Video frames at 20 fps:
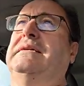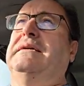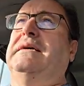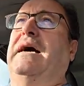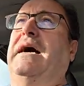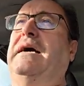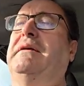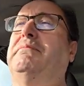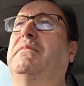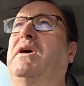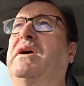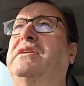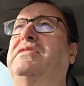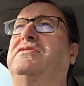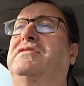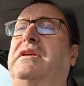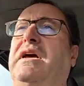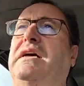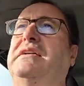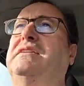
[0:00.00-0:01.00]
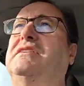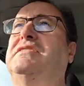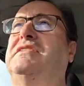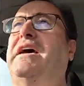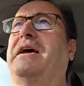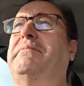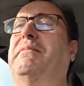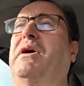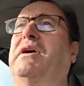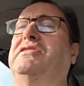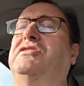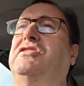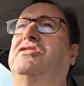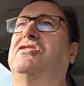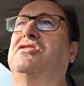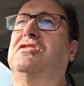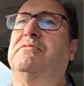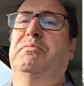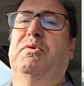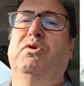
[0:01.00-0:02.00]
And mine's, as I say, mine's just
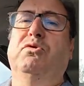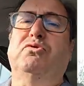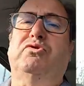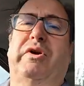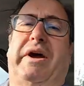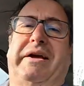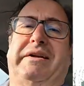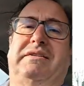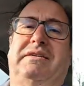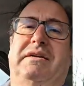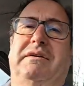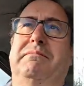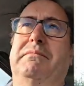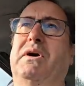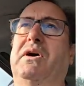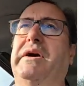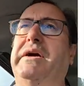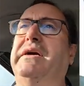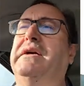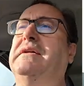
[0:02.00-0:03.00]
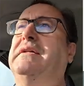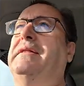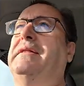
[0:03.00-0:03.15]
a small tractor. My,